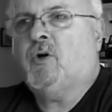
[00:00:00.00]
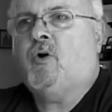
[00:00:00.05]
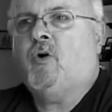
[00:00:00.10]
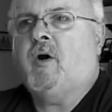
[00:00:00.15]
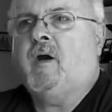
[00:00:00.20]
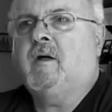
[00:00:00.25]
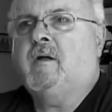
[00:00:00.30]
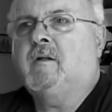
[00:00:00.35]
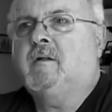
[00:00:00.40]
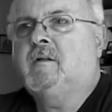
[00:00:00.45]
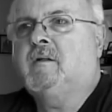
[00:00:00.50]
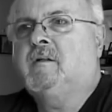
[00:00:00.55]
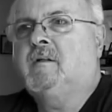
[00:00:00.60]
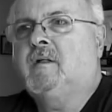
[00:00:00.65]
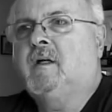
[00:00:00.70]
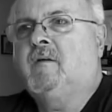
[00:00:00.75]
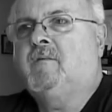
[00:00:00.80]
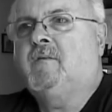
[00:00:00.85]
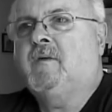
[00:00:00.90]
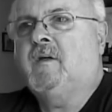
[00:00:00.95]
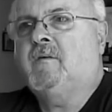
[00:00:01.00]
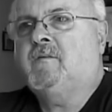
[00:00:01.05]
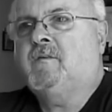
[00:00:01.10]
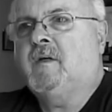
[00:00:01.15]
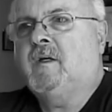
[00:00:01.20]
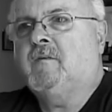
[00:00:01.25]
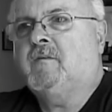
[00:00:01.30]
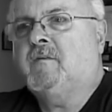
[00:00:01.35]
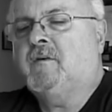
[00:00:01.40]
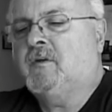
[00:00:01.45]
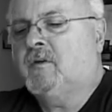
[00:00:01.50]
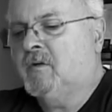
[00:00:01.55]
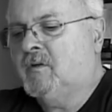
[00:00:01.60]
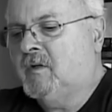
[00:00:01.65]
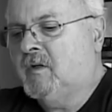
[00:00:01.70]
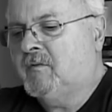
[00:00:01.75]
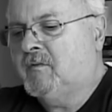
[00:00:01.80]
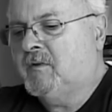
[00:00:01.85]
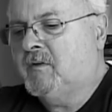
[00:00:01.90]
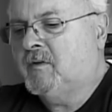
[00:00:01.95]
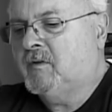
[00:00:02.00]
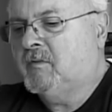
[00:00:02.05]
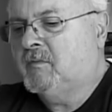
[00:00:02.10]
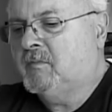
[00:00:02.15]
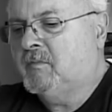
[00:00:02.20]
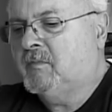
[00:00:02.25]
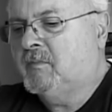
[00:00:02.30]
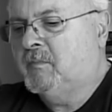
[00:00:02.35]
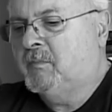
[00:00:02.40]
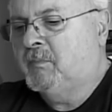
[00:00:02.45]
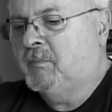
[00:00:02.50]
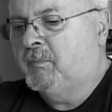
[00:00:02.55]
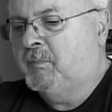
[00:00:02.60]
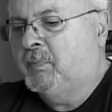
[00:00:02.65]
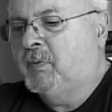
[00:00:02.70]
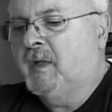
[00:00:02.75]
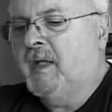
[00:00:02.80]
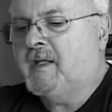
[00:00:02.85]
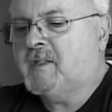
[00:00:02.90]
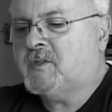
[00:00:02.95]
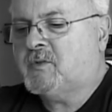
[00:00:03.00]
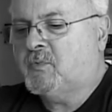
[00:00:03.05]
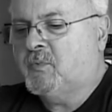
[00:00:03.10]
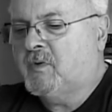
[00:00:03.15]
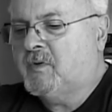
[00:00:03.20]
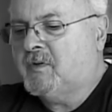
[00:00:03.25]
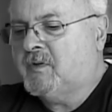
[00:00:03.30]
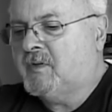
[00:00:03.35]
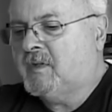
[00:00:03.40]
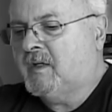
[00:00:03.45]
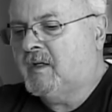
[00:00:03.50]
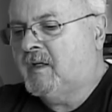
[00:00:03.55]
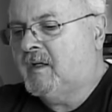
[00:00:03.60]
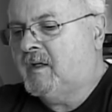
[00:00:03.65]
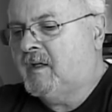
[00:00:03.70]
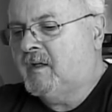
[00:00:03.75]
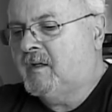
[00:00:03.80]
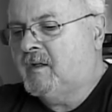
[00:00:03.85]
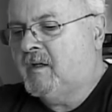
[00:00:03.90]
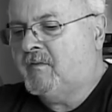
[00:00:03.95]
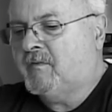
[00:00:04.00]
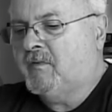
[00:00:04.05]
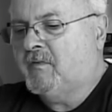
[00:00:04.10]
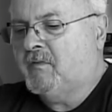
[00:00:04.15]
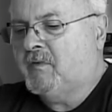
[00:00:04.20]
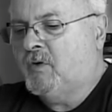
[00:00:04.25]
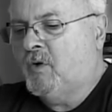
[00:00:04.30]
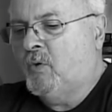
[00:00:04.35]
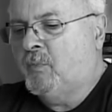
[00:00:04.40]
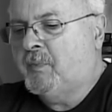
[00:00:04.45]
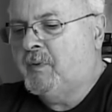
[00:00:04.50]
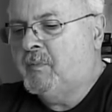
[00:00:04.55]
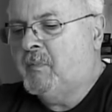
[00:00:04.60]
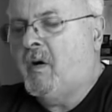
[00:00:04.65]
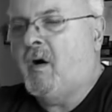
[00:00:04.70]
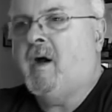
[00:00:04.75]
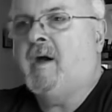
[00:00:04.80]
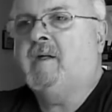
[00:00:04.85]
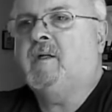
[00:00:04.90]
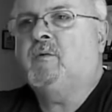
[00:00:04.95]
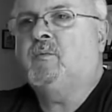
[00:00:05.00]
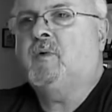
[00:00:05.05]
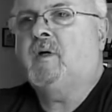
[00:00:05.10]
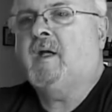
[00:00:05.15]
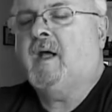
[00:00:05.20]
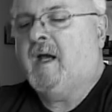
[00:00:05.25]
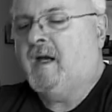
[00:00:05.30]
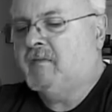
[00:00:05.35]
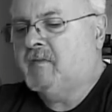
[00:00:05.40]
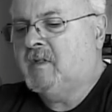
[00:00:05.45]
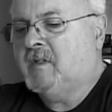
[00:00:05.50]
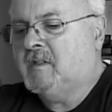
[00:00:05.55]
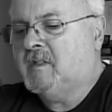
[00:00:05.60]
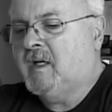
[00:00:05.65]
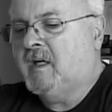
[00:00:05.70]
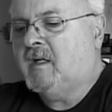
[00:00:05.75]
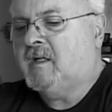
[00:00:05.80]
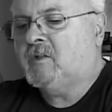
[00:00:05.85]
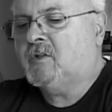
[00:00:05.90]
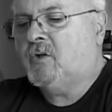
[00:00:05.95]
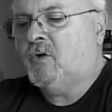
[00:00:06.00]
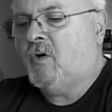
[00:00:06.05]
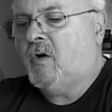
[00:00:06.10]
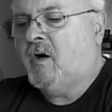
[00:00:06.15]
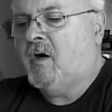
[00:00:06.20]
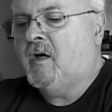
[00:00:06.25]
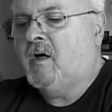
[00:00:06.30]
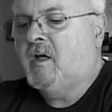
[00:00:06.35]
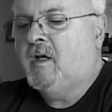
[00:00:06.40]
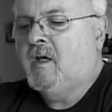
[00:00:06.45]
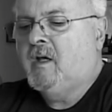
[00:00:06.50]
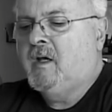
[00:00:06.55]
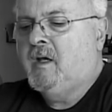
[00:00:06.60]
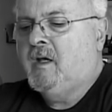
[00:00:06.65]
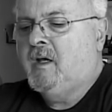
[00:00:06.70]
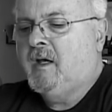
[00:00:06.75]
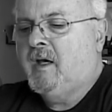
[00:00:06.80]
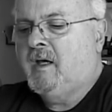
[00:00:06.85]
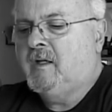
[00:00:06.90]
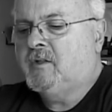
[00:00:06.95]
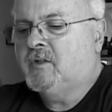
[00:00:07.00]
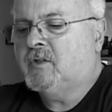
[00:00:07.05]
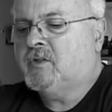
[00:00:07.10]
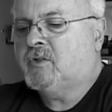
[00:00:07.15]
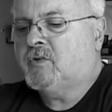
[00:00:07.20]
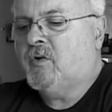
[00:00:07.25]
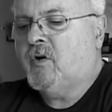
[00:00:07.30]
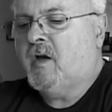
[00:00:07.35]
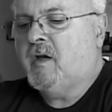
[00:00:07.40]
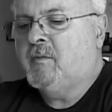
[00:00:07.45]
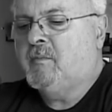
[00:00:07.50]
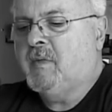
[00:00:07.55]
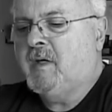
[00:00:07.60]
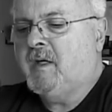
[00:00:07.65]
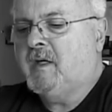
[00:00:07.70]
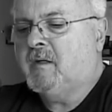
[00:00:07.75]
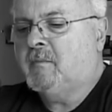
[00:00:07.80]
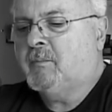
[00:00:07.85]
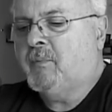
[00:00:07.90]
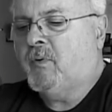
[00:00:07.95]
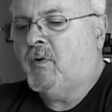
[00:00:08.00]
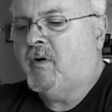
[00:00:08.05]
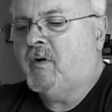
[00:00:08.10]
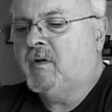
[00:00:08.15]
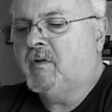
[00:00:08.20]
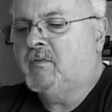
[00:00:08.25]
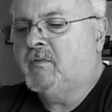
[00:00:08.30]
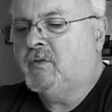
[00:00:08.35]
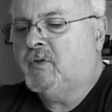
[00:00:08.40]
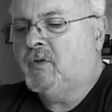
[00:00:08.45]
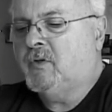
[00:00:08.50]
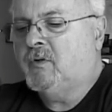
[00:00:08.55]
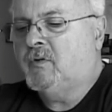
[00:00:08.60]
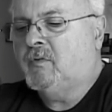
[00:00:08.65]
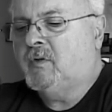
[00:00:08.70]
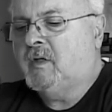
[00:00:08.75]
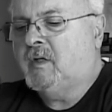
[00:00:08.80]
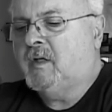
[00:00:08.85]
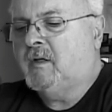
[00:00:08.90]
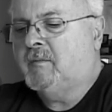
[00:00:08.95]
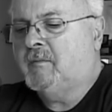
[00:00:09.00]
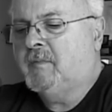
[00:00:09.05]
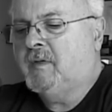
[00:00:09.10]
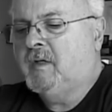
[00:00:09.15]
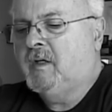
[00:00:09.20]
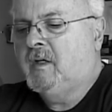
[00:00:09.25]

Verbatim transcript: it to heart if, if, if you're if you're blessed with uh, enough of an open mind and what have you. Take it to heart and just try and make it part of your uh,